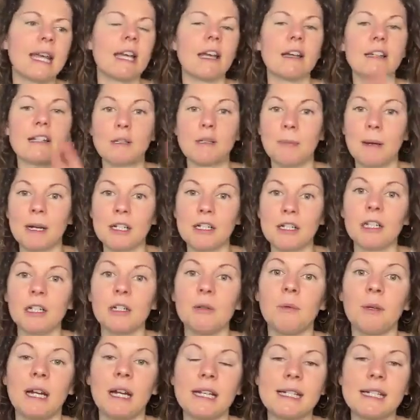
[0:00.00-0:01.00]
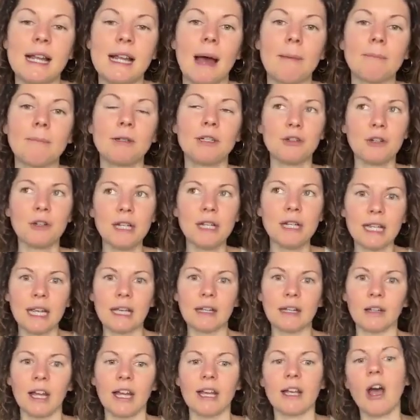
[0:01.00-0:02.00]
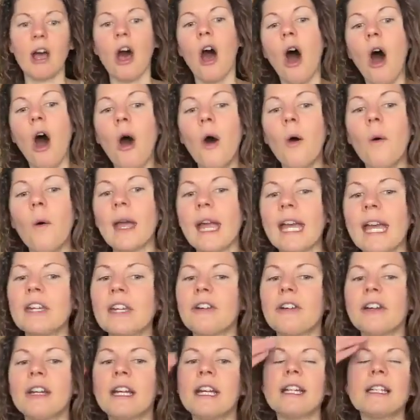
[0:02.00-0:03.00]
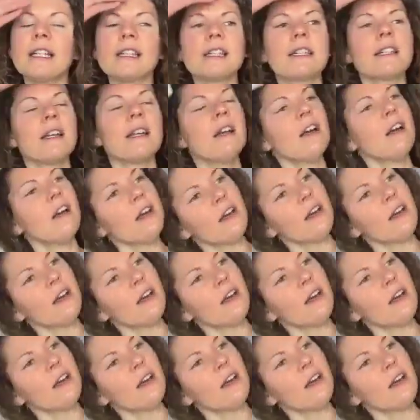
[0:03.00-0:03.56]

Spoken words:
Like especially when I stopped drinking, like, "Oh, Adrian's